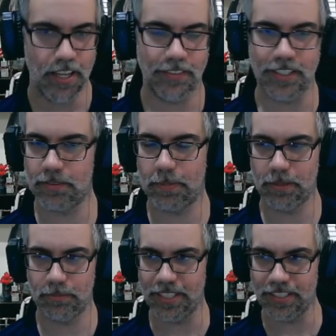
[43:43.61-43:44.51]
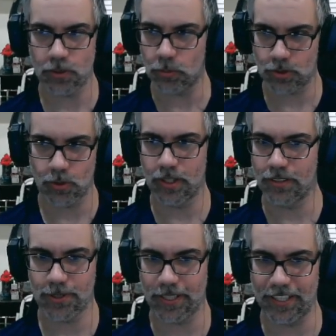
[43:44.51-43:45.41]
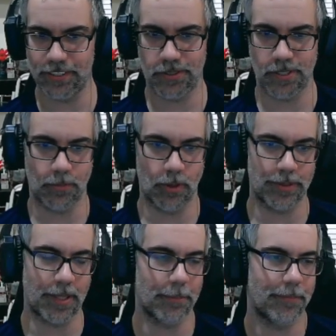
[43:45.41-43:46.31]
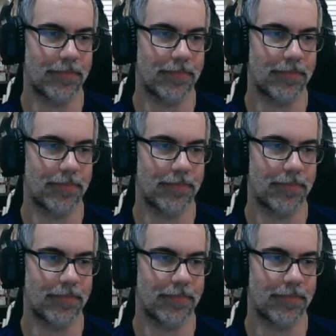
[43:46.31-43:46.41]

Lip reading: These don't score, so I got to do something more with them.